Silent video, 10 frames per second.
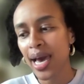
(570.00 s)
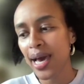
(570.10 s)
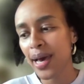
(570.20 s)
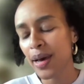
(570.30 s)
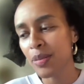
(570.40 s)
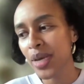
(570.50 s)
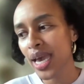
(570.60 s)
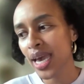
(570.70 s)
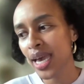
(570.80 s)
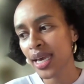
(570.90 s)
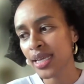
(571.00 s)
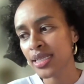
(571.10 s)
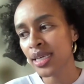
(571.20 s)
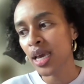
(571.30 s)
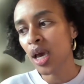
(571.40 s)

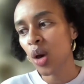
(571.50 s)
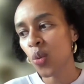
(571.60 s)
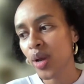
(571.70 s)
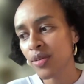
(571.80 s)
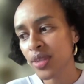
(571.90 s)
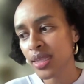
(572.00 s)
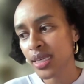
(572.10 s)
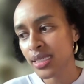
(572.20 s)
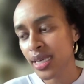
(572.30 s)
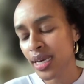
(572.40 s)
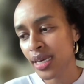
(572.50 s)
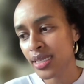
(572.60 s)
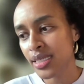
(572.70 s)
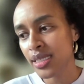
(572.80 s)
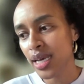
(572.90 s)
And one of the things
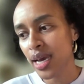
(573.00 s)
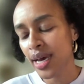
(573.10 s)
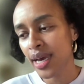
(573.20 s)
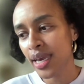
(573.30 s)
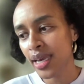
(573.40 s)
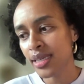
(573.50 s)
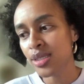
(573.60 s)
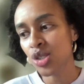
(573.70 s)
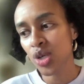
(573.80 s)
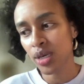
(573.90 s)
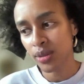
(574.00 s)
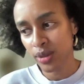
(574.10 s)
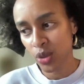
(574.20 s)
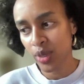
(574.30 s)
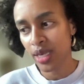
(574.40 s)
that I
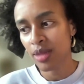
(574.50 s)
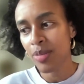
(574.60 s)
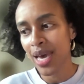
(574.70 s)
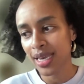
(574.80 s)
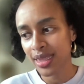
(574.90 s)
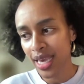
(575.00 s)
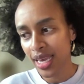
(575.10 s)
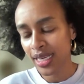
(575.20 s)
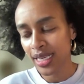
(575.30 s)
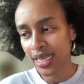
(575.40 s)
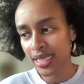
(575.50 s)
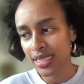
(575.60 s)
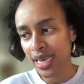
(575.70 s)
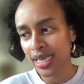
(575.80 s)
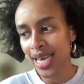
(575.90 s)
struggled with back then
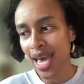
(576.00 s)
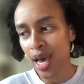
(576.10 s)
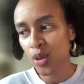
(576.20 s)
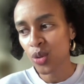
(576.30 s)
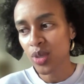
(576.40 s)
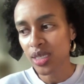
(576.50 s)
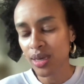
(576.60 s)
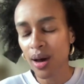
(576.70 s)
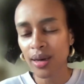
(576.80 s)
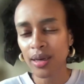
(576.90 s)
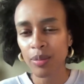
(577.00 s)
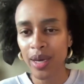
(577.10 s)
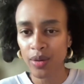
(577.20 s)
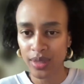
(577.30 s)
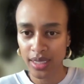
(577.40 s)
is like, how do we talk
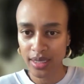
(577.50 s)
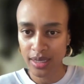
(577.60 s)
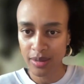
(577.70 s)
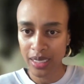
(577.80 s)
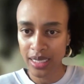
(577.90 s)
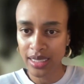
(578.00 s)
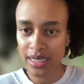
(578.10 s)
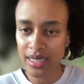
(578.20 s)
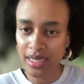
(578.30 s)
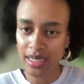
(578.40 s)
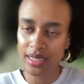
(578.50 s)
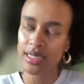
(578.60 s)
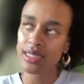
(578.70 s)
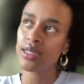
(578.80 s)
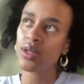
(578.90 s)
about this? Because
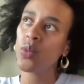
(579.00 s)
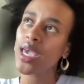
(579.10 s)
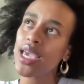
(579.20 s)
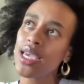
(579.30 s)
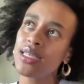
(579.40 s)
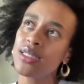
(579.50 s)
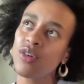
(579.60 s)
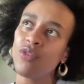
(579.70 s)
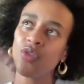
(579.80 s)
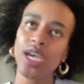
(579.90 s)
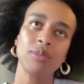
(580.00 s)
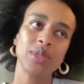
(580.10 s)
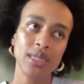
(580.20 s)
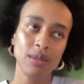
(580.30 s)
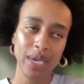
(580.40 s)
there's the way it's
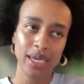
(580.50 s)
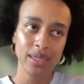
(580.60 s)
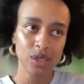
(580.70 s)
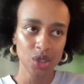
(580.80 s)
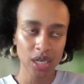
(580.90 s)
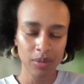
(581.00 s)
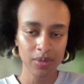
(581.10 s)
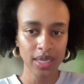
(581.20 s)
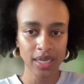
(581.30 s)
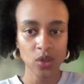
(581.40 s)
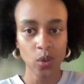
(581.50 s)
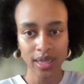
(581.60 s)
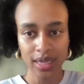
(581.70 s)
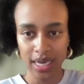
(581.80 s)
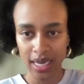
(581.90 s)
framed in the mainstream, that's
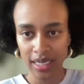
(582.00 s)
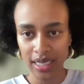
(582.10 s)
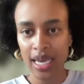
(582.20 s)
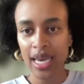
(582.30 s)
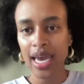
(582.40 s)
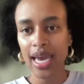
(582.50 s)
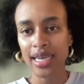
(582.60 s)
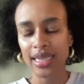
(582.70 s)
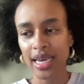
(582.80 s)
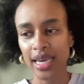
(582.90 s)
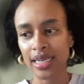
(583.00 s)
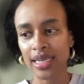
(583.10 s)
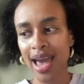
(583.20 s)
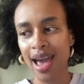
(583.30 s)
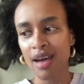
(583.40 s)
one thing, and then
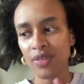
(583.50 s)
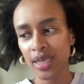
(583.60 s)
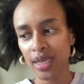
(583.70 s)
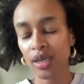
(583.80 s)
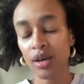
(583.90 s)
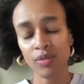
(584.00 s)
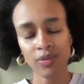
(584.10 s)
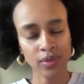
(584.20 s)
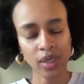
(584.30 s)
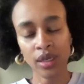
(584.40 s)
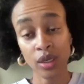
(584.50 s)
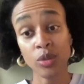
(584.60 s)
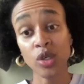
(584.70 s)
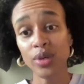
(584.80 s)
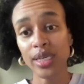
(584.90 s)
having it in
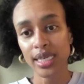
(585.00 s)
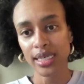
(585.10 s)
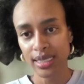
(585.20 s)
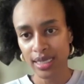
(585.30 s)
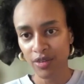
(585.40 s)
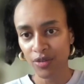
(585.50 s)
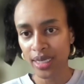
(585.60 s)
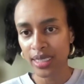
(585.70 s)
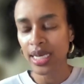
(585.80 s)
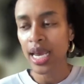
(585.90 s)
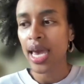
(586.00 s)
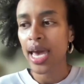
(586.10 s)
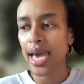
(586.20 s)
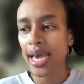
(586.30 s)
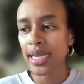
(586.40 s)
community is different.
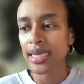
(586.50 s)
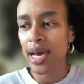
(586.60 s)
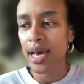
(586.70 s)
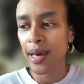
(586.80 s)
And